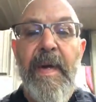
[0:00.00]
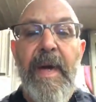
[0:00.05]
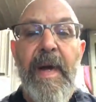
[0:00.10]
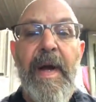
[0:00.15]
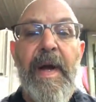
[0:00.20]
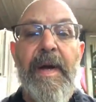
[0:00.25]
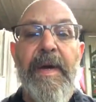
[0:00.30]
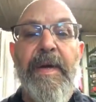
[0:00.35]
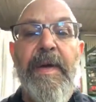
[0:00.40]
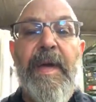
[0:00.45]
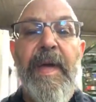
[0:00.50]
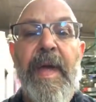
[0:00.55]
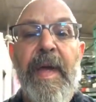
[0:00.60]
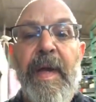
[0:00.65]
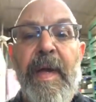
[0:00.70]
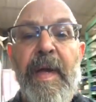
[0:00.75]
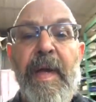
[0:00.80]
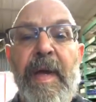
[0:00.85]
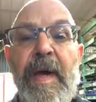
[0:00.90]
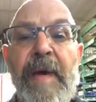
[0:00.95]

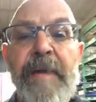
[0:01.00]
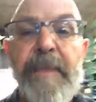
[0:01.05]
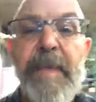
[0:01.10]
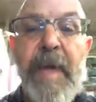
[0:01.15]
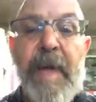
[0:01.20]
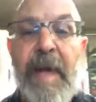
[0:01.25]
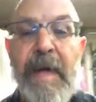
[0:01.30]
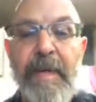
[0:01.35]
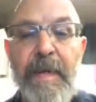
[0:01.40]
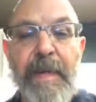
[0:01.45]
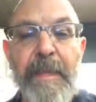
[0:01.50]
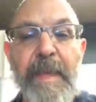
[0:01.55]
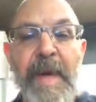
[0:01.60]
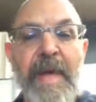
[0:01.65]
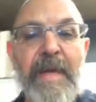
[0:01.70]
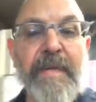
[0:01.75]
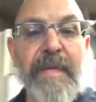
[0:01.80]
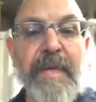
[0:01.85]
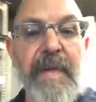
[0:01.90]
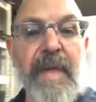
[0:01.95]
I've been out and
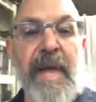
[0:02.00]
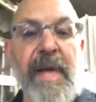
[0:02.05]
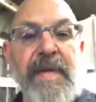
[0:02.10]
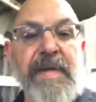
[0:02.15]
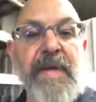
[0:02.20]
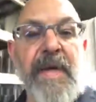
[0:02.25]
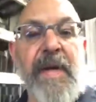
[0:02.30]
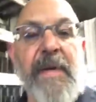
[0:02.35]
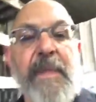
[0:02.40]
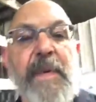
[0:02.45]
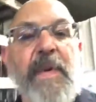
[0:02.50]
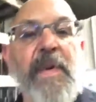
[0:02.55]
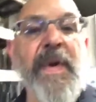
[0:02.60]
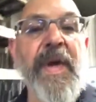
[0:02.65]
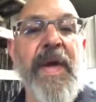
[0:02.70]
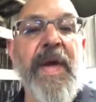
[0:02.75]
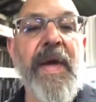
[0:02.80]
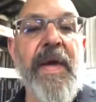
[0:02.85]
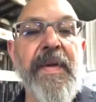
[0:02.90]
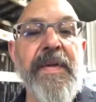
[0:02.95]
about the last couple
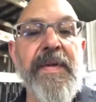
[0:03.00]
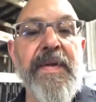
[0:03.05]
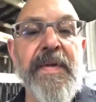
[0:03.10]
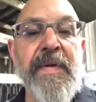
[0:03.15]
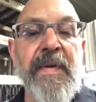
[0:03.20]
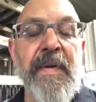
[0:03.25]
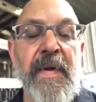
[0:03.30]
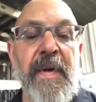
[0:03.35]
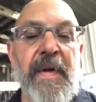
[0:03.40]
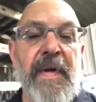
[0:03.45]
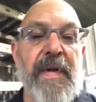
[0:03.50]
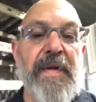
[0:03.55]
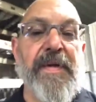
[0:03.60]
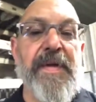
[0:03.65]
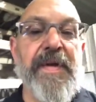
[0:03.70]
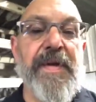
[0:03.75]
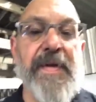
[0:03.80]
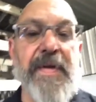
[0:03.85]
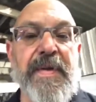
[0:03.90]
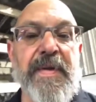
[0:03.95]
weekends,
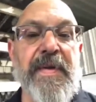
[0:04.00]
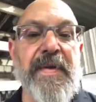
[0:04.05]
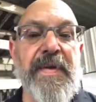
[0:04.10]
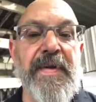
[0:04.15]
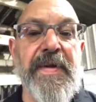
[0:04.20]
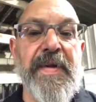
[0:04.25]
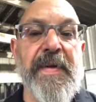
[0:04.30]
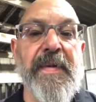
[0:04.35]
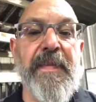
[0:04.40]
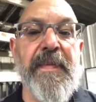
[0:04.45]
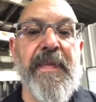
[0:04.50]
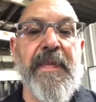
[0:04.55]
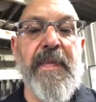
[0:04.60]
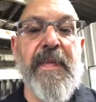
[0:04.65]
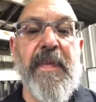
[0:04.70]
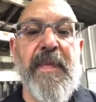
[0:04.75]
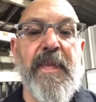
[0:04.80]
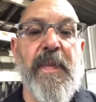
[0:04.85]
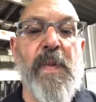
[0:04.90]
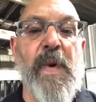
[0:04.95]
just doing some
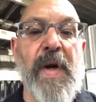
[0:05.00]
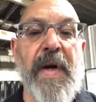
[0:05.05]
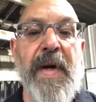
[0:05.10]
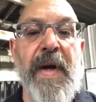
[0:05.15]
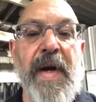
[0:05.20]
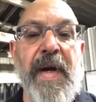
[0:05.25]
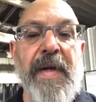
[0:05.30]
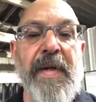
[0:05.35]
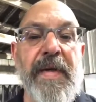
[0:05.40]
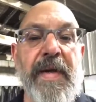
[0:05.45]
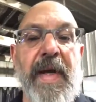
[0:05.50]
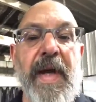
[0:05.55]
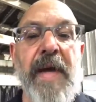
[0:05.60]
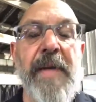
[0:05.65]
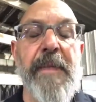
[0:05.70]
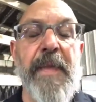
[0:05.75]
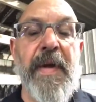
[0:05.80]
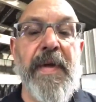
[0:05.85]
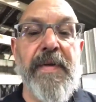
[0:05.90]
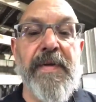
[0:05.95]
one-night
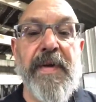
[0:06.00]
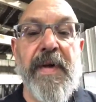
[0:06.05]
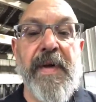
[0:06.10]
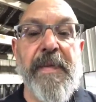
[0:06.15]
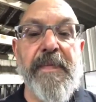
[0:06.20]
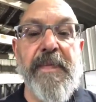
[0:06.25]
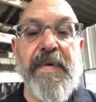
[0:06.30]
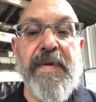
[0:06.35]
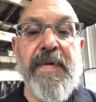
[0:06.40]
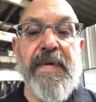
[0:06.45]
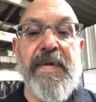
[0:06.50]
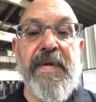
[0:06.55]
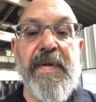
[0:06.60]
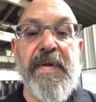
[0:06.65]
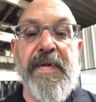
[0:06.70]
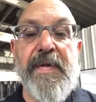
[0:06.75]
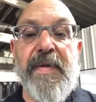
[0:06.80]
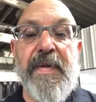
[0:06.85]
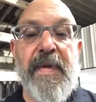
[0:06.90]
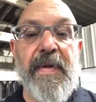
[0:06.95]
camping trips,
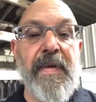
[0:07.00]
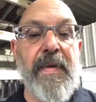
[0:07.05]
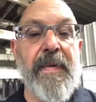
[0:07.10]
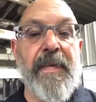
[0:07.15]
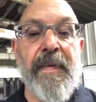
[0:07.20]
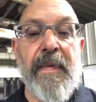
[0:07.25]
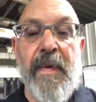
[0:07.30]
just to,